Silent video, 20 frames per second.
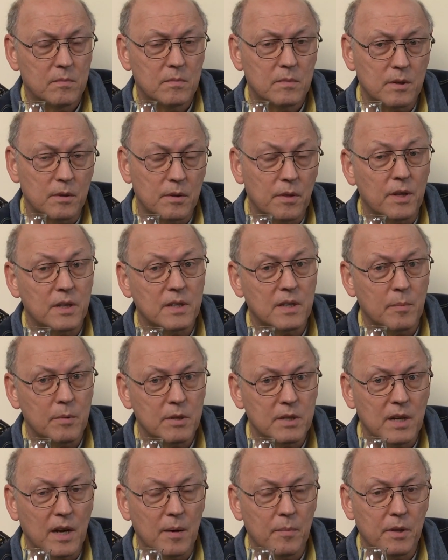So in the
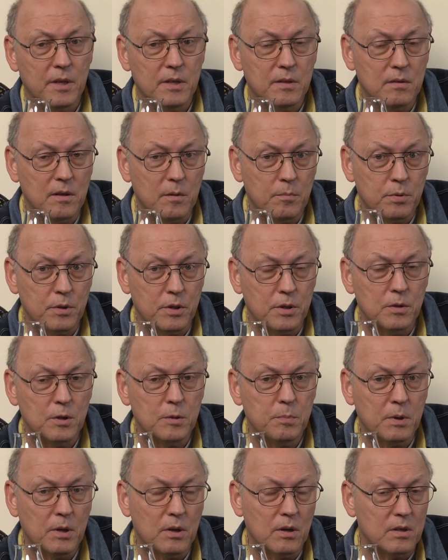summertime they do not
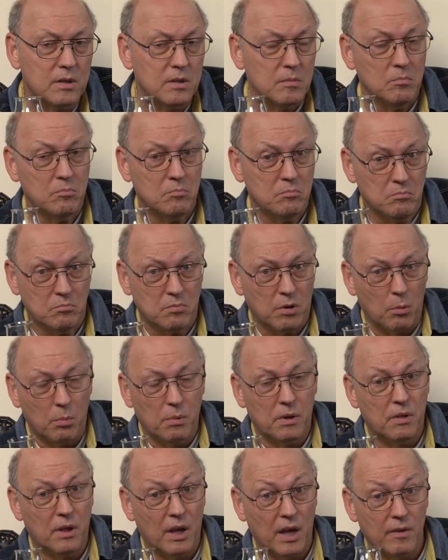produce because
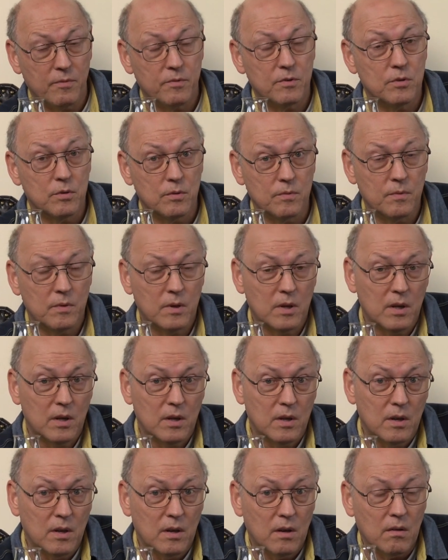probably they have too
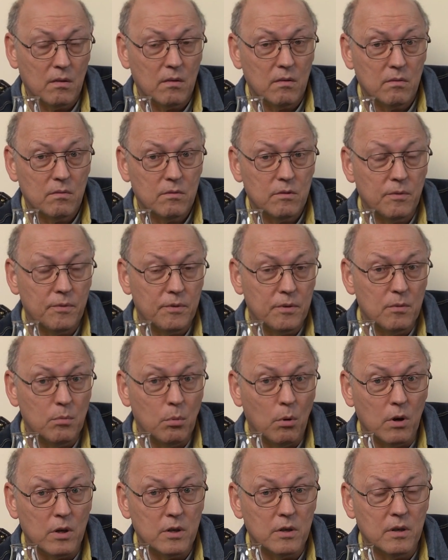few
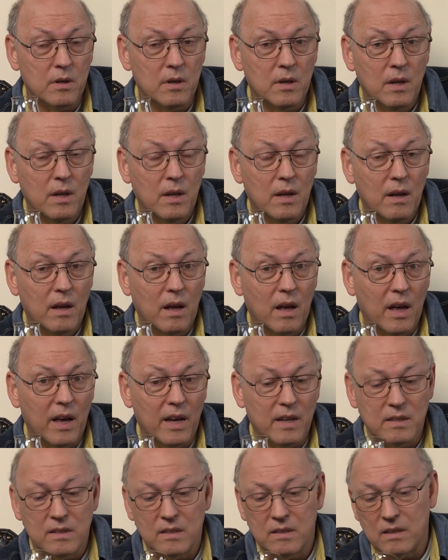water.
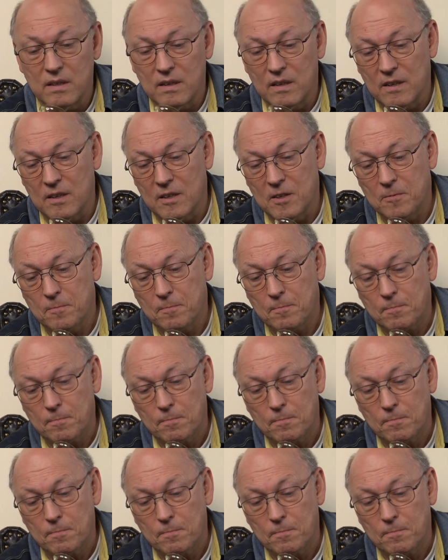And yeah,